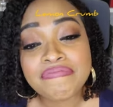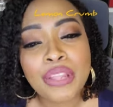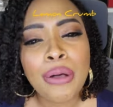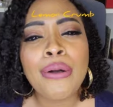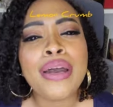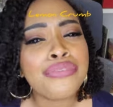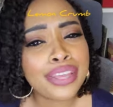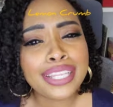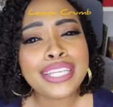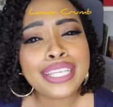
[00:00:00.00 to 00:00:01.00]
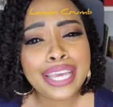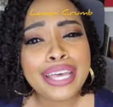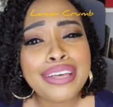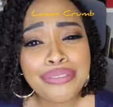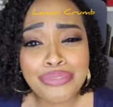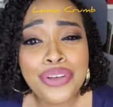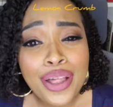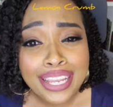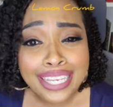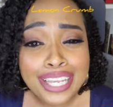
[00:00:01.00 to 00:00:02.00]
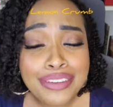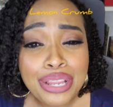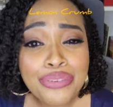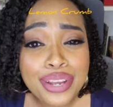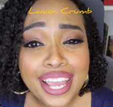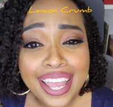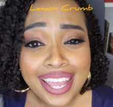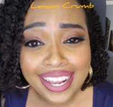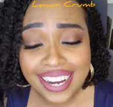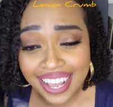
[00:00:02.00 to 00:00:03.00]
Oh, I fell in love. I'm falling in love all over again.